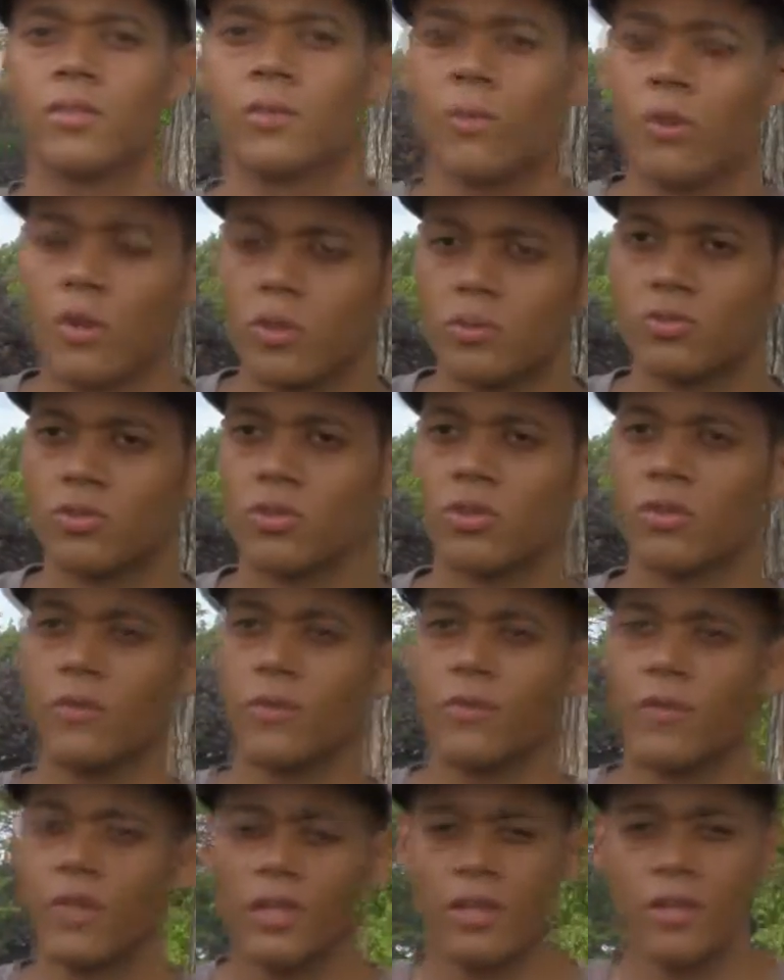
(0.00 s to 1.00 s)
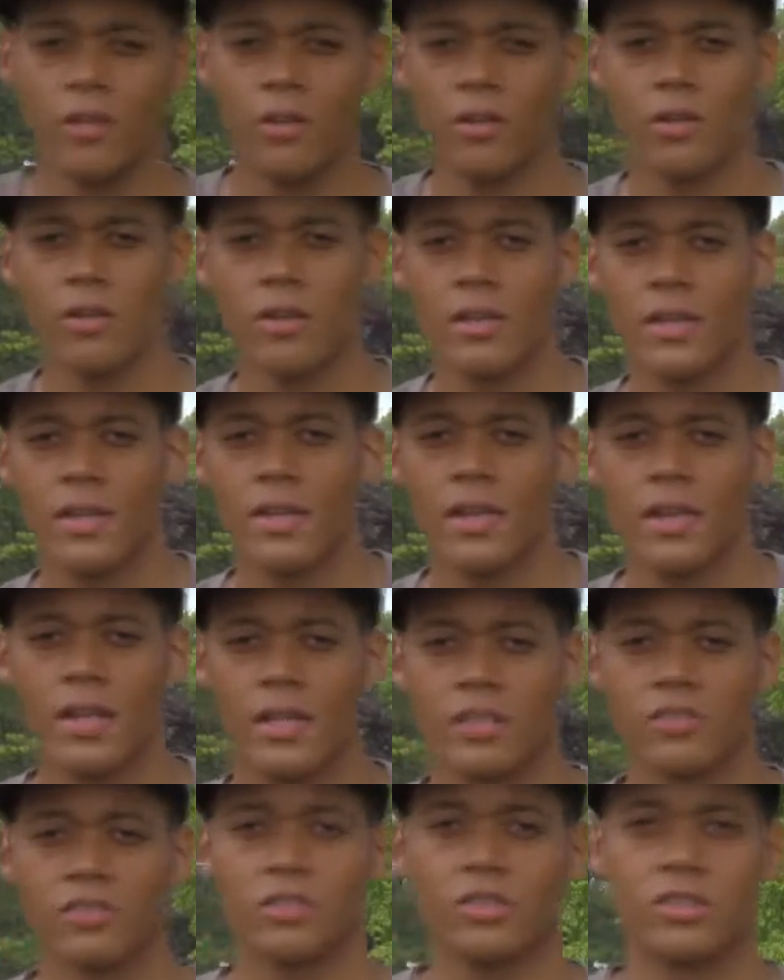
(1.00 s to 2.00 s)
welcome to a new video. And
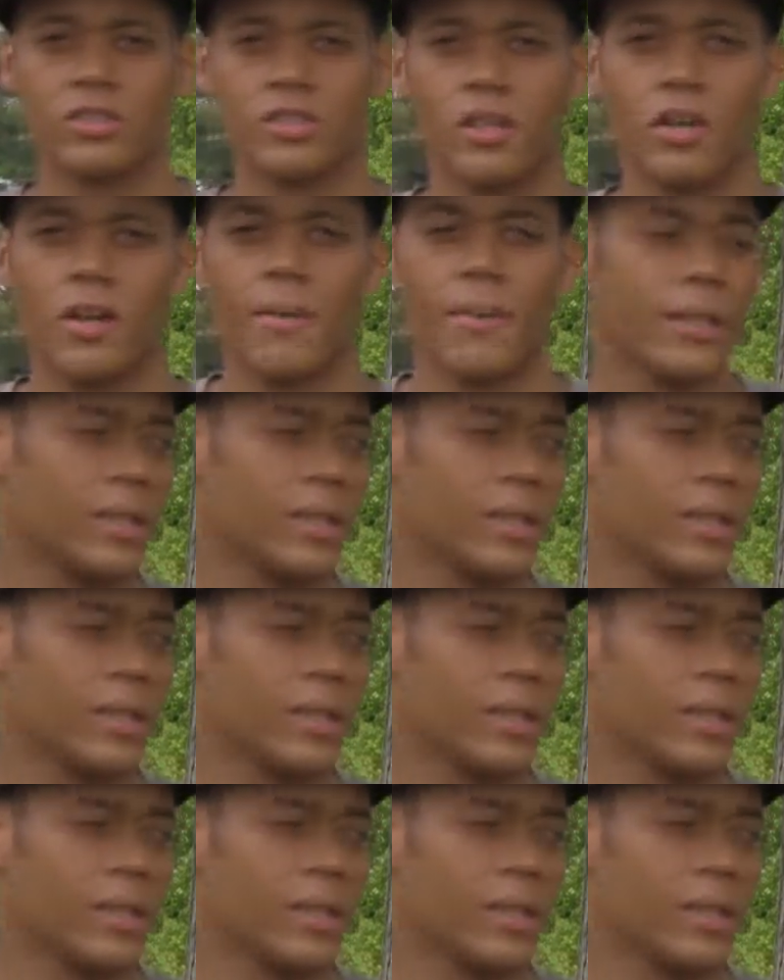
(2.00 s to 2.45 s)
as you can tell, I'm at